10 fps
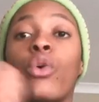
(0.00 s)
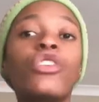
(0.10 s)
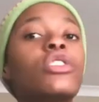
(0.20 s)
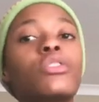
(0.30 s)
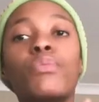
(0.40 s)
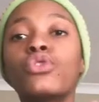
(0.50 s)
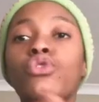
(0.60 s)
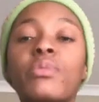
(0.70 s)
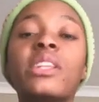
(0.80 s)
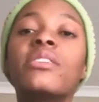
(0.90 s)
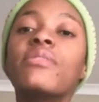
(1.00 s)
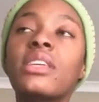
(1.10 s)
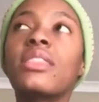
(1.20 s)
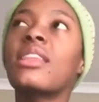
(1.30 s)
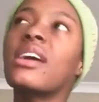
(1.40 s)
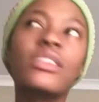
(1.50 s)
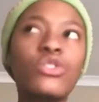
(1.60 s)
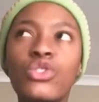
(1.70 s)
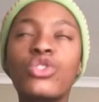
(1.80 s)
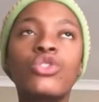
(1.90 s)
when you're supposed to be leaving the
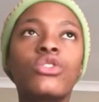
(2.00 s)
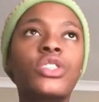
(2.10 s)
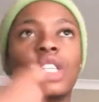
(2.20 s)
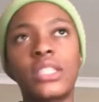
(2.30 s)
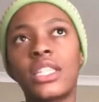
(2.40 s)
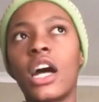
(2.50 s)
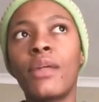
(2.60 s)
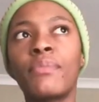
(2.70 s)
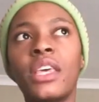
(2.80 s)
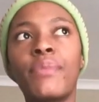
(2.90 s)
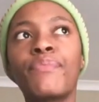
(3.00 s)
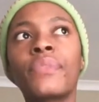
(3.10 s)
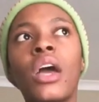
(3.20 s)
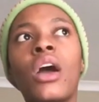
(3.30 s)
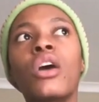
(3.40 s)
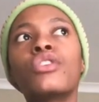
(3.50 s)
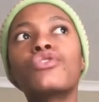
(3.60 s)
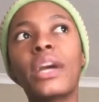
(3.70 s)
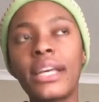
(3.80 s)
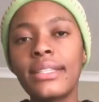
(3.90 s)
institute, just tell me
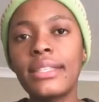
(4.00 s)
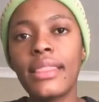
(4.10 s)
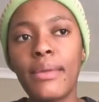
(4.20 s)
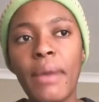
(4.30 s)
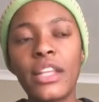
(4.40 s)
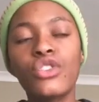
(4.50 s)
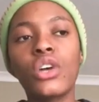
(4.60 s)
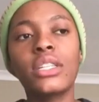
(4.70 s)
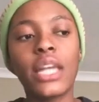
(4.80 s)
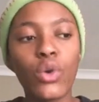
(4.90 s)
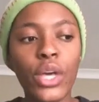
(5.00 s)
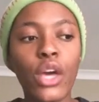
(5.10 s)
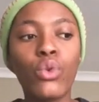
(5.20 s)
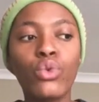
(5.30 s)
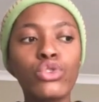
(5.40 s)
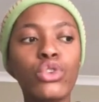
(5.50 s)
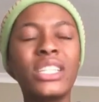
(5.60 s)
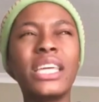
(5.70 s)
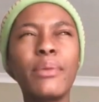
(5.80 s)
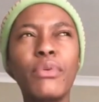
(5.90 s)
so I can send the money. So I was like, okay, cool. So
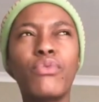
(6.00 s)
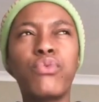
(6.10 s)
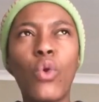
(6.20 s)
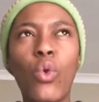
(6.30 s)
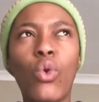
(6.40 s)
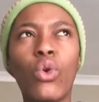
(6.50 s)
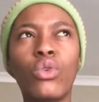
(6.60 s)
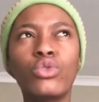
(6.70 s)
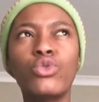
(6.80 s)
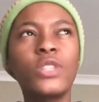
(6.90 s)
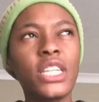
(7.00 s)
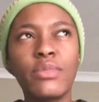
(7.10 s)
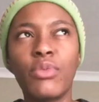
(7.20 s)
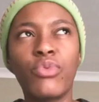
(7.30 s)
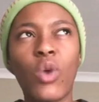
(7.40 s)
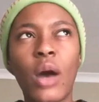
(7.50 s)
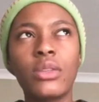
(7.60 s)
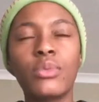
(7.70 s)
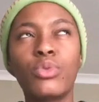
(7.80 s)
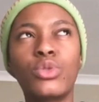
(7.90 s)
the day before or 2 days before I
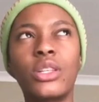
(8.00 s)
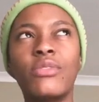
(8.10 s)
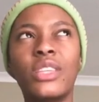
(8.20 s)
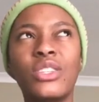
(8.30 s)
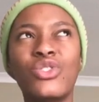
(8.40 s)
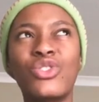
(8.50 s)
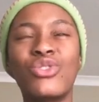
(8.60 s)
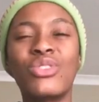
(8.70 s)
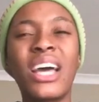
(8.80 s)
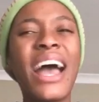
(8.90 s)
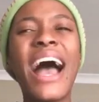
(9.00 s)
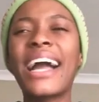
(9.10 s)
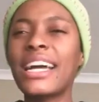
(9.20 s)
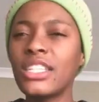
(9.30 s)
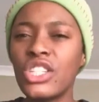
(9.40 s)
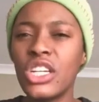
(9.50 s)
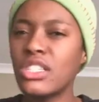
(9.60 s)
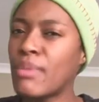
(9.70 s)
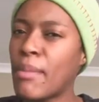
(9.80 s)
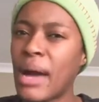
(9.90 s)
was supposed to leave the institute, I kind of
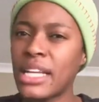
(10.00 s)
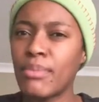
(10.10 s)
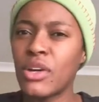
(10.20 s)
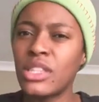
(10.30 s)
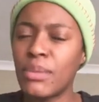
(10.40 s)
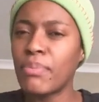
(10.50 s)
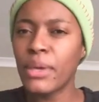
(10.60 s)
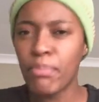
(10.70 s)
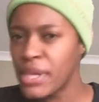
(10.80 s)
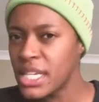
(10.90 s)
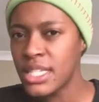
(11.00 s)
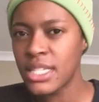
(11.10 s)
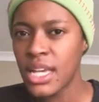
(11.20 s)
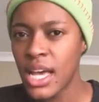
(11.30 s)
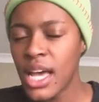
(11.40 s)
changed my mind about the big piece.